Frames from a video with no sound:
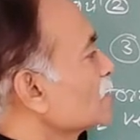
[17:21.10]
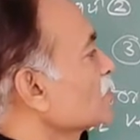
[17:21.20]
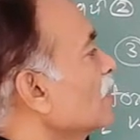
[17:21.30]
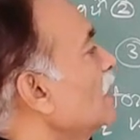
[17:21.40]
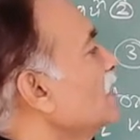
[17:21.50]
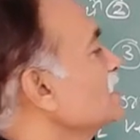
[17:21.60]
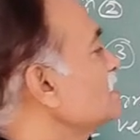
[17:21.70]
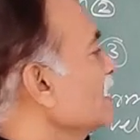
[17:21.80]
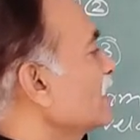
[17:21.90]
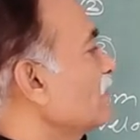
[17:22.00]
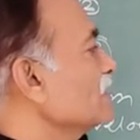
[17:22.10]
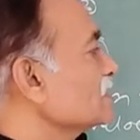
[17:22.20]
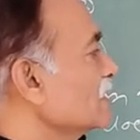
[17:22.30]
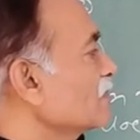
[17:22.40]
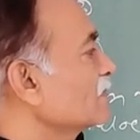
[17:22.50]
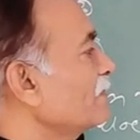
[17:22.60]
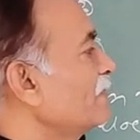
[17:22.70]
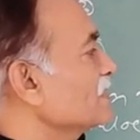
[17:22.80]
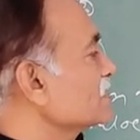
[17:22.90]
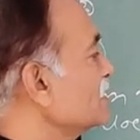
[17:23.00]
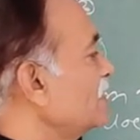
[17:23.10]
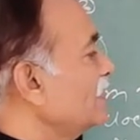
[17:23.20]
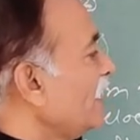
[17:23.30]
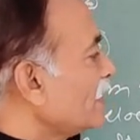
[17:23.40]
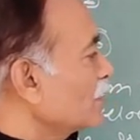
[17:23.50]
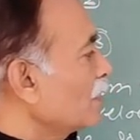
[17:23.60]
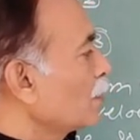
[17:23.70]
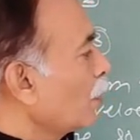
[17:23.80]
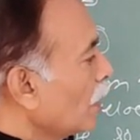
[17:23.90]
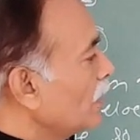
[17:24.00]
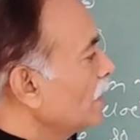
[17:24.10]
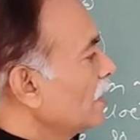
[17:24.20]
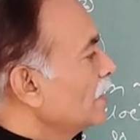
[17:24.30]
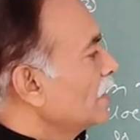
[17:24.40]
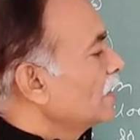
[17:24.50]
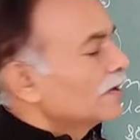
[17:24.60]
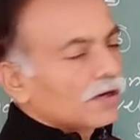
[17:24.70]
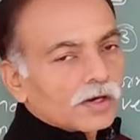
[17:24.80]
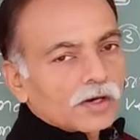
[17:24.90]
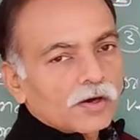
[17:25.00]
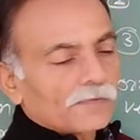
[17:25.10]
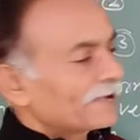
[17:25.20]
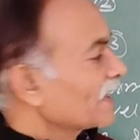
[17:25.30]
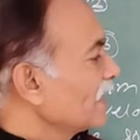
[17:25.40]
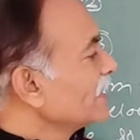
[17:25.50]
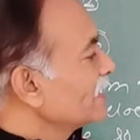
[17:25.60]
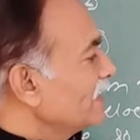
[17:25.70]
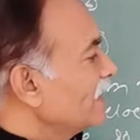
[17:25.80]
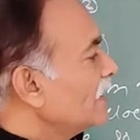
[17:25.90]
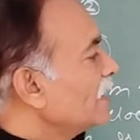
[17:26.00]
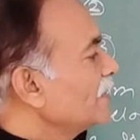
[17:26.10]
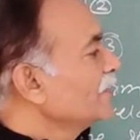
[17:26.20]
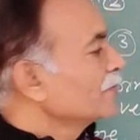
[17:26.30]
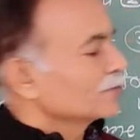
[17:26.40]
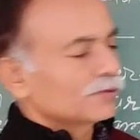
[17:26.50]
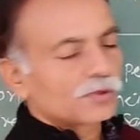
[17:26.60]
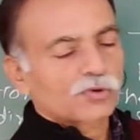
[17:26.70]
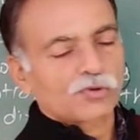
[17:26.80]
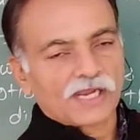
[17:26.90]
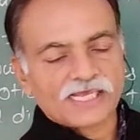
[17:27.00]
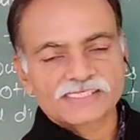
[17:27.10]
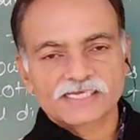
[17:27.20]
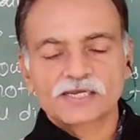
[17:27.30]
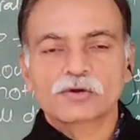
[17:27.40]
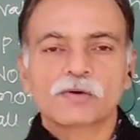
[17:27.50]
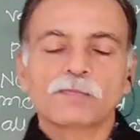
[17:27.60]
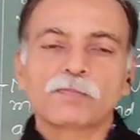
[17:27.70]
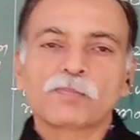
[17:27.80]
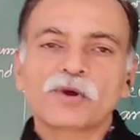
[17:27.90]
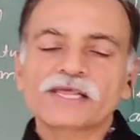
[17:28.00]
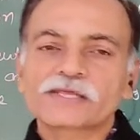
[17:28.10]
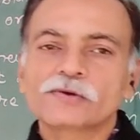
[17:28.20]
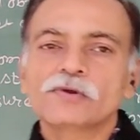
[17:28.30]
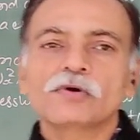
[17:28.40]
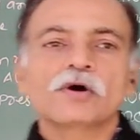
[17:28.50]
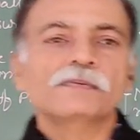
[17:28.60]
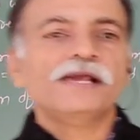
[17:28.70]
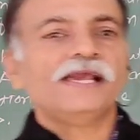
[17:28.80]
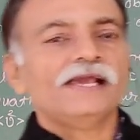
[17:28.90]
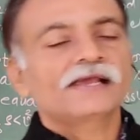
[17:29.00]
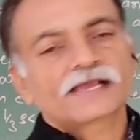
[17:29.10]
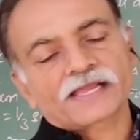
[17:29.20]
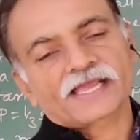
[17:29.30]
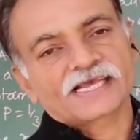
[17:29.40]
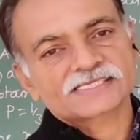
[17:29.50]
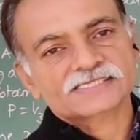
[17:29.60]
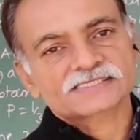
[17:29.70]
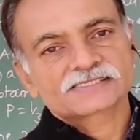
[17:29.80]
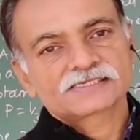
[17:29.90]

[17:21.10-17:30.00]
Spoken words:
So, it's the equation of the pressure act on a wall of a container due to collision of molecule of a gas.